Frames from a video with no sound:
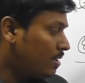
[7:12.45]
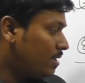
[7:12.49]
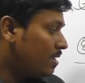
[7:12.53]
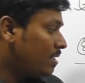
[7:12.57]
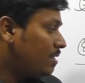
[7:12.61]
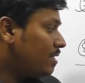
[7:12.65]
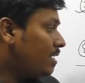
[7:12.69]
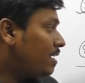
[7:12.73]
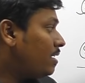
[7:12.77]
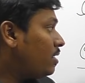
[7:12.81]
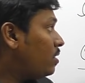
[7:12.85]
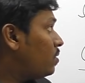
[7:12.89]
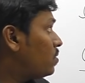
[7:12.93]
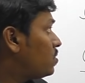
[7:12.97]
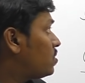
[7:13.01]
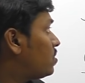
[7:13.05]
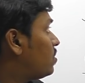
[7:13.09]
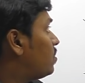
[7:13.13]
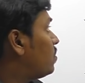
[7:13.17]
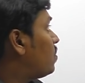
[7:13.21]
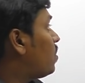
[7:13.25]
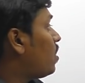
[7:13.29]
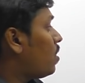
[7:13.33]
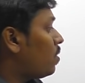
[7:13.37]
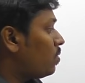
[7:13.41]
Then you should
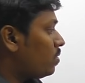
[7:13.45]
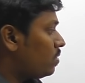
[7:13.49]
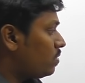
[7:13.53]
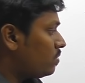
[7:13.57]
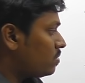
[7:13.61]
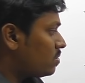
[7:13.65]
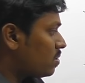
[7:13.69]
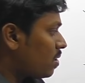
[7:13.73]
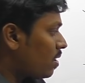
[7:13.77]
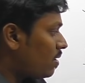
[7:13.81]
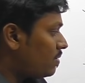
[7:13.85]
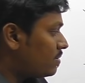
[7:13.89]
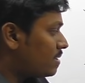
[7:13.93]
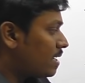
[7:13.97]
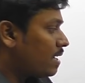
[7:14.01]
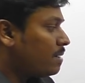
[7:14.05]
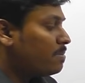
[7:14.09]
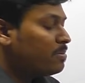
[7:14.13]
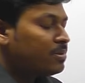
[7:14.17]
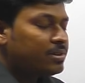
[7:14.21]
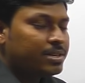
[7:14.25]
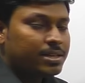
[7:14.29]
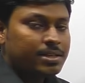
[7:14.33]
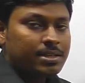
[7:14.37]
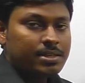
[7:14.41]
know how to solve
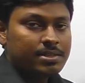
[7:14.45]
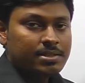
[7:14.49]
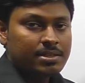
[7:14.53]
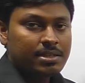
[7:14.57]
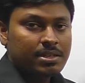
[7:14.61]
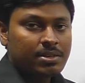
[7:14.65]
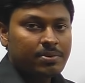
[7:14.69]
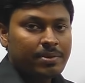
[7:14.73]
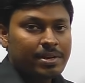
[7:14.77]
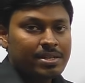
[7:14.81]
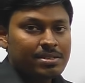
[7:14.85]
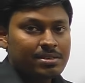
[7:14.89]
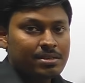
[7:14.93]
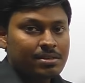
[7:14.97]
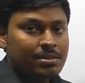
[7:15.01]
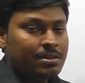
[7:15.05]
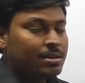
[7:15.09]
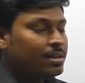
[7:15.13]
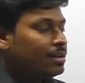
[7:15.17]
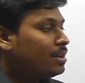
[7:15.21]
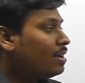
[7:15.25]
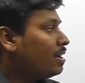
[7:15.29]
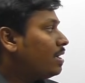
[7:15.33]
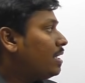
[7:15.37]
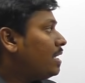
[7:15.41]
simultaneous equation,
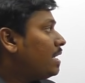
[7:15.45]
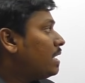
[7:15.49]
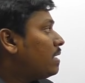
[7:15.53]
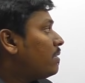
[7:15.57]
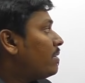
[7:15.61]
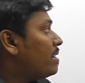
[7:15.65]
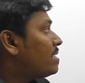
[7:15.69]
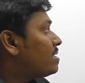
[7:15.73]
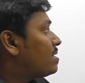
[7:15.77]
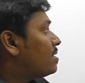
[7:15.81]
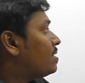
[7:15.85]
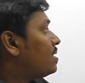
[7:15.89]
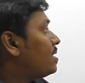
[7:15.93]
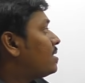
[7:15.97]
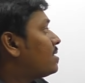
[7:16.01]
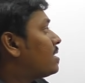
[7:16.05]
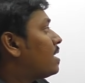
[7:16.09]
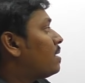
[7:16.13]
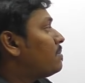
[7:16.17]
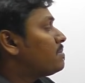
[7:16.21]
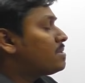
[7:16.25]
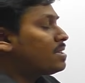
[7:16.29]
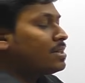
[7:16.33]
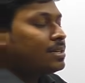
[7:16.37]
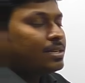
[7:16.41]
equation that
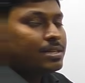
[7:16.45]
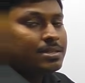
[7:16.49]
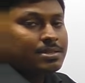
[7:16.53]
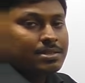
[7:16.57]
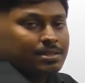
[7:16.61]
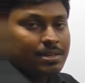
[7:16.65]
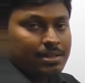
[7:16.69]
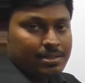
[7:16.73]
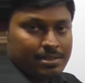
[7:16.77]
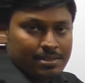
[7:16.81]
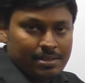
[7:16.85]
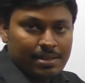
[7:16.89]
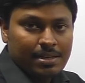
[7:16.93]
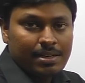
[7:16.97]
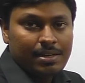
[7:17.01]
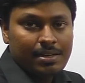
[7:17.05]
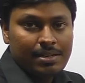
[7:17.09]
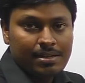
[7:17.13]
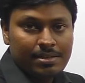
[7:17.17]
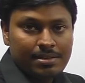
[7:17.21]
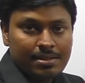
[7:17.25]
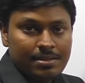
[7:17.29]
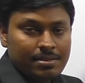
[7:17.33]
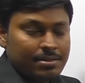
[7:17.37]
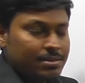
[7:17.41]
comes under surds and
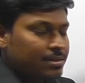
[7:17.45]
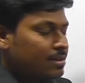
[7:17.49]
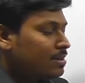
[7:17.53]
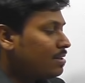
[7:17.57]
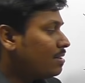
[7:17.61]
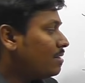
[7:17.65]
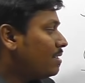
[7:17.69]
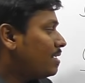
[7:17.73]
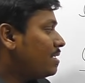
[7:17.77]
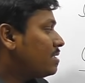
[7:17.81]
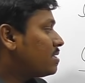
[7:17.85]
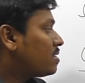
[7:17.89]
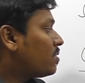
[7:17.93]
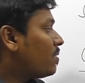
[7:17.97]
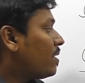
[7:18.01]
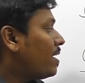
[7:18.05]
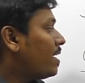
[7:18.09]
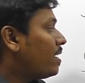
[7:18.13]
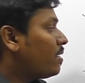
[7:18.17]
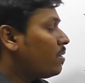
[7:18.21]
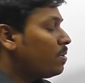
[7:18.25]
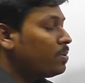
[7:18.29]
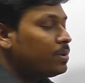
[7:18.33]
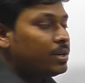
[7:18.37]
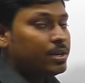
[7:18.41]
indices, then
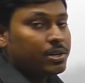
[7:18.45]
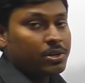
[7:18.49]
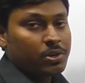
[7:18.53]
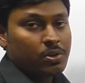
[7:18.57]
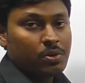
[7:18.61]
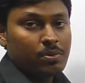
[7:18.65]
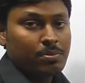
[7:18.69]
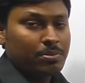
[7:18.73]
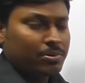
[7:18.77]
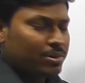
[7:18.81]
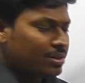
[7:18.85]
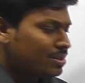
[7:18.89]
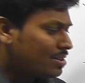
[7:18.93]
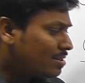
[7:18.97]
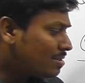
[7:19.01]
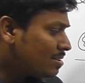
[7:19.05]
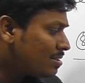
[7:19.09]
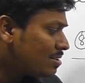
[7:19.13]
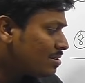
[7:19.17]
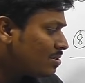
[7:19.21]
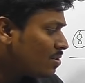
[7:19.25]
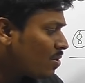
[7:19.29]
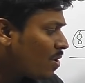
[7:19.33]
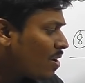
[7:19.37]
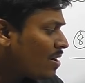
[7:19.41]
square root and cube root. This
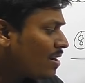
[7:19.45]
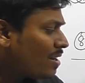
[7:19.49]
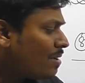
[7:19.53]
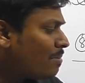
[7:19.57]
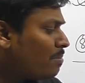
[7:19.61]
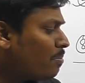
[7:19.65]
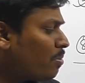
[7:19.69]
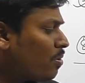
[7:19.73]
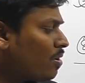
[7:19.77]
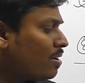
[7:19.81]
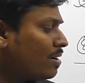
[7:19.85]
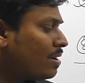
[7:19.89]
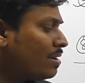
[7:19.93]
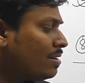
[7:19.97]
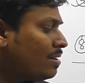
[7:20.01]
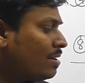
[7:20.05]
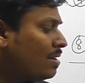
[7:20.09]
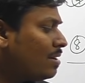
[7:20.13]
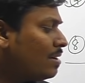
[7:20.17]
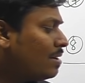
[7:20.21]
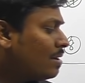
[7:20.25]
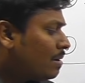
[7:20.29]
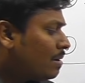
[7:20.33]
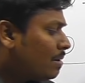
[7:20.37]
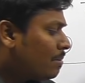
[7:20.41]
is not important,
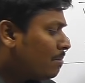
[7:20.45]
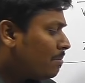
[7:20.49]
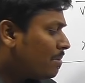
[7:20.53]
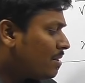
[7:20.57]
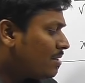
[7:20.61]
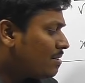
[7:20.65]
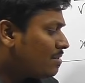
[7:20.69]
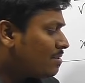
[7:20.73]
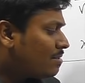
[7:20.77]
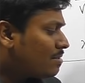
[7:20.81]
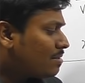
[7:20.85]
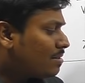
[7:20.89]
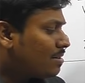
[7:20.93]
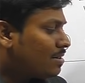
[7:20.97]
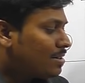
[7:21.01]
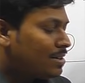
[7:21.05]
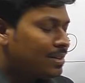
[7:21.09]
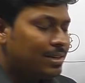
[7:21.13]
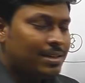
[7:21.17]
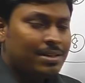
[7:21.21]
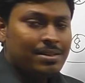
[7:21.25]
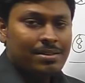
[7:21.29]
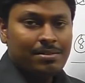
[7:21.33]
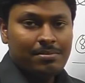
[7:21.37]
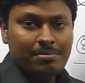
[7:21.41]
but
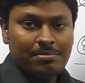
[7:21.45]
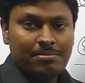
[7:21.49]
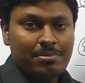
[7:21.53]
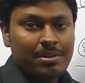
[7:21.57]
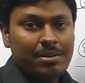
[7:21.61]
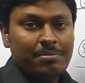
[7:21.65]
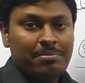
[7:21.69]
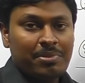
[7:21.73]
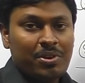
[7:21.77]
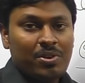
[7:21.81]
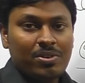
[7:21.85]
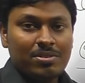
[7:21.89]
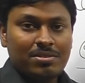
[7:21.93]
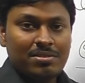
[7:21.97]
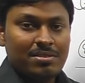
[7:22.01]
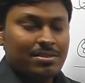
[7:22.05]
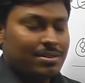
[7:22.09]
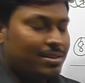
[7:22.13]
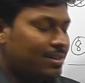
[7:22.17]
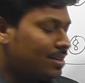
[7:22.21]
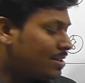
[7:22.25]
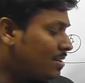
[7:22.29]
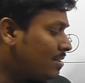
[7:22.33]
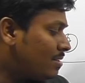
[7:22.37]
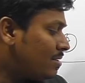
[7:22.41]
learn, because
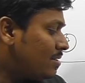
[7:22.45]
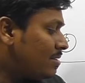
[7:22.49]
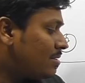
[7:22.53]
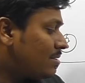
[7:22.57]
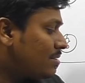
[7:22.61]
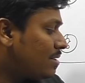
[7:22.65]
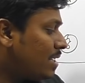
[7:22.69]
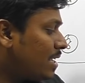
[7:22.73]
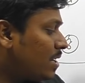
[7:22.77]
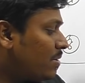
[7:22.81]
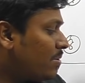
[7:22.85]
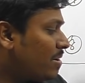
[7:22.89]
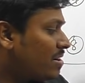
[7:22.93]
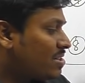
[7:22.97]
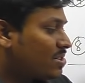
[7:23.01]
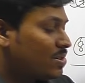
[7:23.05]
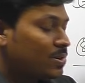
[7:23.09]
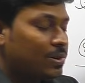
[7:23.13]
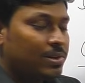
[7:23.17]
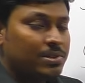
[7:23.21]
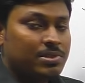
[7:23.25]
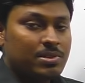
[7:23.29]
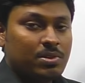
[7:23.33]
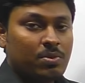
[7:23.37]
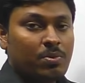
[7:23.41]
learn this equation
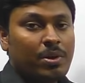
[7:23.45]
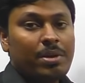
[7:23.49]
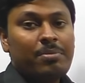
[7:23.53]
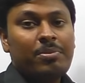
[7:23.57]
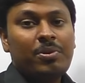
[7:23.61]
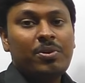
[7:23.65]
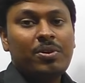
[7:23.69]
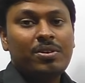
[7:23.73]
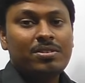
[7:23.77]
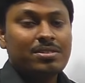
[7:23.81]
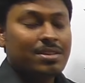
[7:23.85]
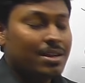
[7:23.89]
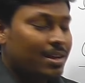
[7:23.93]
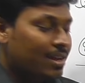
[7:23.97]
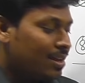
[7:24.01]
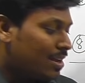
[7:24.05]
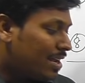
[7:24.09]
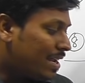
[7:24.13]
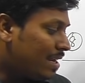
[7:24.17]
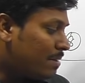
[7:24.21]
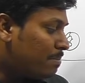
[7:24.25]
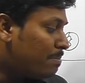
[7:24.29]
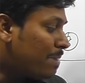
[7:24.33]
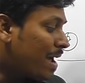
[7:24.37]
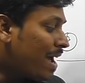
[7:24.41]
also. Why? Because
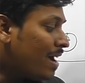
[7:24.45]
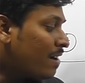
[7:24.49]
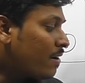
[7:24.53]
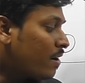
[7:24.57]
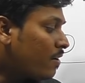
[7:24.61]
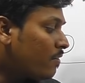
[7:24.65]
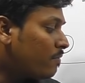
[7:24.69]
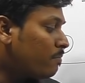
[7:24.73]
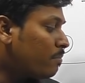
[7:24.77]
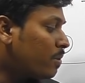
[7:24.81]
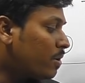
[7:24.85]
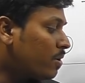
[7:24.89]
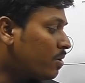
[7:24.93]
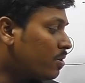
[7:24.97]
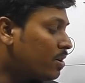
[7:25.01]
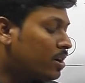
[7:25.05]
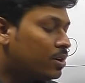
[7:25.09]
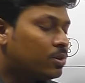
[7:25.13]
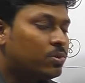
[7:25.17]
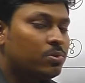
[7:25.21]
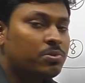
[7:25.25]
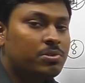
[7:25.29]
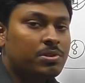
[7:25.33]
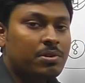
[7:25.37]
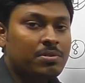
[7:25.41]
in Bank of Baroda
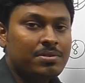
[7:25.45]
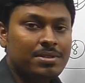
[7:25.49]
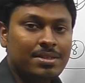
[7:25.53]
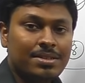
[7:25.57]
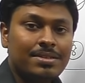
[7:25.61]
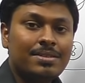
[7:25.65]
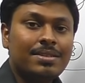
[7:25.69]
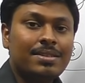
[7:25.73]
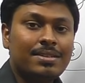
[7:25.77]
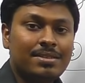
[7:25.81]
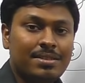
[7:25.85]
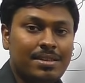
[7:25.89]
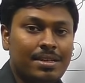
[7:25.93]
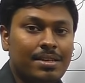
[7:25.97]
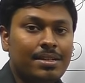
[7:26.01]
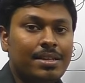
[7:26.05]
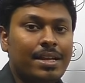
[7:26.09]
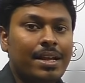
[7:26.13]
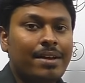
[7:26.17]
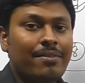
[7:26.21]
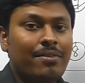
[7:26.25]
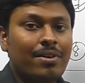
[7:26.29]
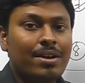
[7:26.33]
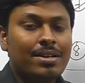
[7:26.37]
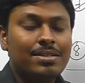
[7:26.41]
2016, they
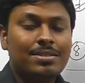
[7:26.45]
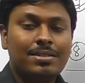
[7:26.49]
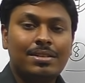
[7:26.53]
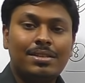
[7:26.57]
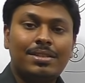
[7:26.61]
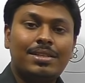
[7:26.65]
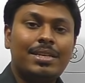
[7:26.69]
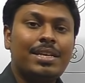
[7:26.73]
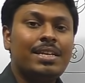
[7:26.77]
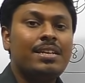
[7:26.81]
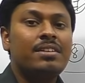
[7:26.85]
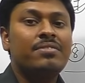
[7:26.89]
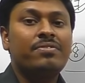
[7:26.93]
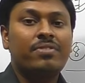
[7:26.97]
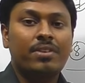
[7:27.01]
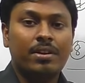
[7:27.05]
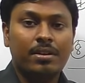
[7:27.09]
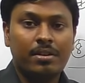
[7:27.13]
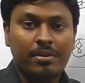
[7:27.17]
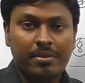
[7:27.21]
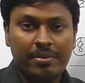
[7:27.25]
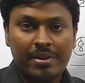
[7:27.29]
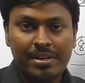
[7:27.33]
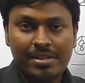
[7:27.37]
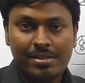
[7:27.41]
have asked 3
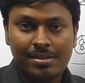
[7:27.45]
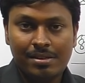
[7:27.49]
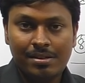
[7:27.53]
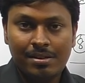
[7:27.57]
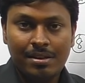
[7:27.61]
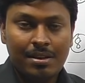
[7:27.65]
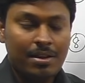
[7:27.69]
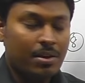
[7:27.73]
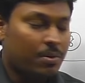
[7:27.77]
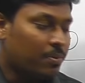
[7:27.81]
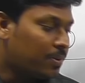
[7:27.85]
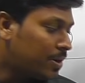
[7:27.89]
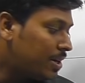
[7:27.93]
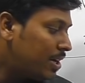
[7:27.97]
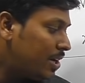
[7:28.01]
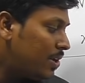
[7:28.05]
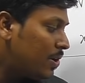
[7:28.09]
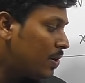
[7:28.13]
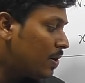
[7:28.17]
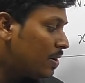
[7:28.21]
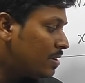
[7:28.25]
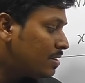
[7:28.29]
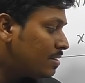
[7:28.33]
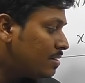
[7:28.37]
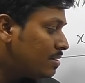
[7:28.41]
different questions only
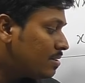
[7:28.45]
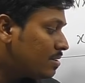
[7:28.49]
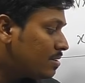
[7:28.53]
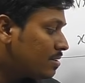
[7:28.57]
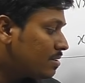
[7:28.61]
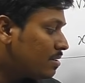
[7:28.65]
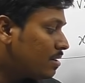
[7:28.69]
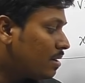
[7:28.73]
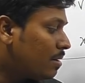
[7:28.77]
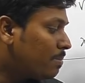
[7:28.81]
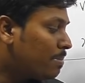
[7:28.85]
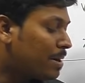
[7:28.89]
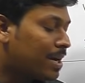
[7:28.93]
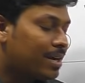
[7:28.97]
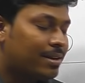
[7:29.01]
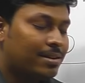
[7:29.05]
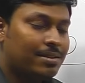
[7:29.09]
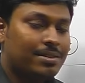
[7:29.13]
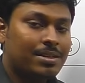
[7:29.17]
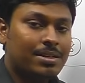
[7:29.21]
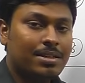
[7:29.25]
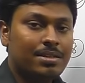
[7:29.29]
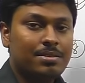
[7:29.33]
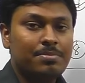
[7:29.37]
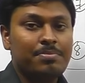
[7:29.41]
on this pattern,
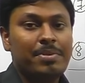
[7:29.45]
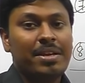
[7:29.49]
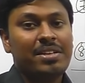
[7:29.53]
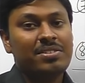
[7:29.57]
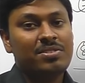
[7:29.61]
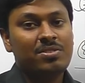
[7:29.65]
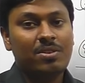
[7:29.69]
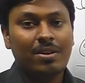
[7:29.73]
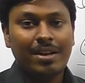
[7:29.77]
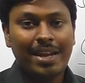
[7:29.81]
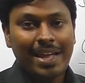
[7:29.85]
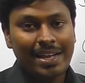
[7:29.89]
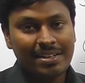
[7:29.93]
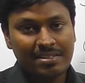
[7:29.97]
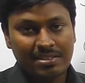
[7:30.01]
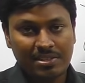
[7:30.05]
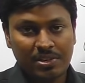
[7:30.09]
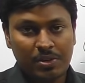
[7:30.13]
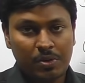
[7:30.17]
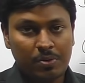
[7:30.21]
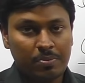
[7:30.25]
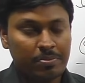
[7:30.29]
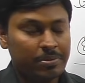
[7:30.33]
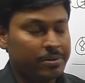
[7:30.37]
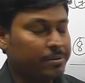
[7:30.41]
that is based on x
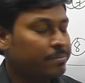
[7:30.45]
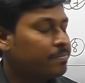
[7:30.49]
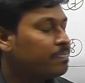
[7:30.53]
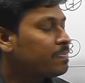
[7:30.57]
cube.